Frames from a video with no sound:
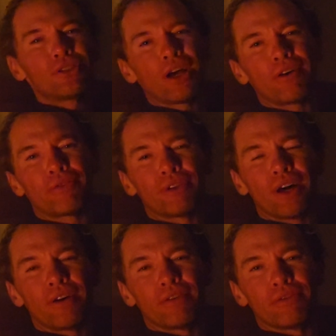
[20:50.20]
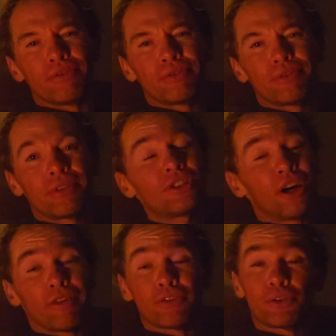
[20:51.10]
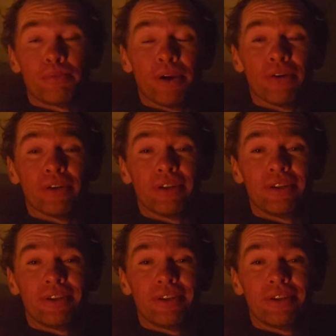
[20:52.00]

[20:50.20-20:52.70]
Tough love, tough spirit,